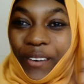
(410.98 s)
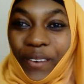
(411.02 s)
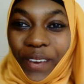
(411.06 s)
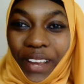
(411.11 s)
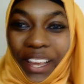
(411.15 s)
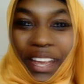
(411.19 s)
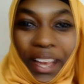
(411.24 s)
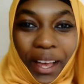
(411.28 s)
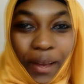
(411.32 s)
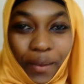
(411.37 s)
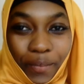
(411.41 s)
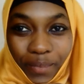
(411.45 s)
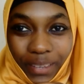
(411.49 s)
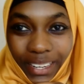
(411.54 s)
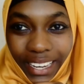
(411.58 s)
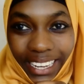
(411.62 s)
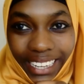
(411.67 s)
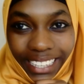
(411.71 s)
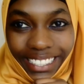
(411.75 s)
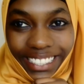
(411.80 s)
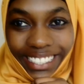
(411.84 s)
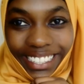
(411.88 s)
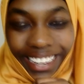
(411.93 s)
quick
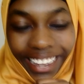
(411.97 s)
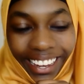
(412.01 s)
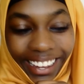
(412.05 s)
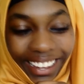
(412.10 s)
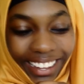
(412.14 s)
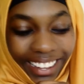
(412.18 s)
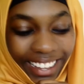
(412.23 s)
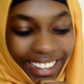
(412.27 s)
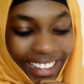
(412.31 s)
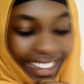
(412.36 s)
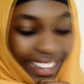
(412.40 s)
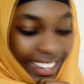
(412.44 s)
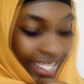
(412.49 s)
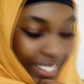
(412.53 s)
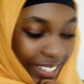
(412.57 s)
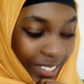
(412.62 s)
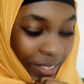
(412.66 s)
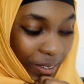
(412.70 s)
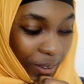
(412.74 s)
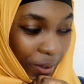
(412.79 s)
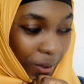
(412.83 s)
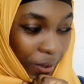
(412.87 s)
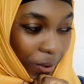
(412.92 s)
update here.
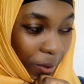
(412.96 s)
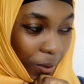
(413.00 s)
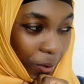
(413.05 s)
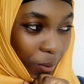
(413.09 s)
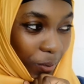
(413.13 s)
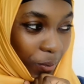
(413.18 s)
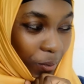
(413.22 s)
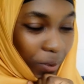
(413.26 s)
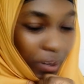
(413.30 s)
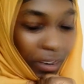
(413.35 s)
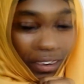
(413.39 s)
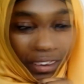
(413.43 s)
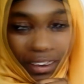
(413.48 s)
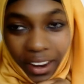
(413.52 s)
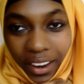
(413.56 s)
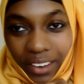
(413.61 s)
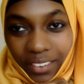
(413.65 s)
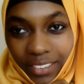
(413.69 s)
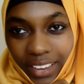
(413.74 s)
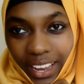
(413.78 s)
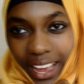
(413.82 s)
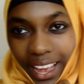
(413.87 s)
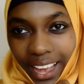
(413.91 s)
So we
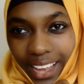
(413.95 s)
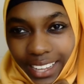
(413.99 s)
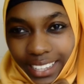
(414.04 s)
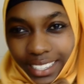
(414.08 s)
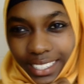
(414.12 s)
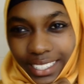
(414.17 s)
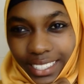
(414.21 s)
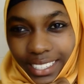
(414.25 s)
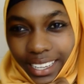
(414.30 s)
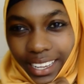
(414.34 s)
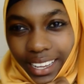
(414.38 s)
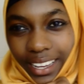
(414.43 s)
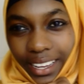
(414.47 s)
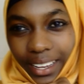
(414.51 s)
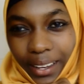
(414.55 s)
arrived at,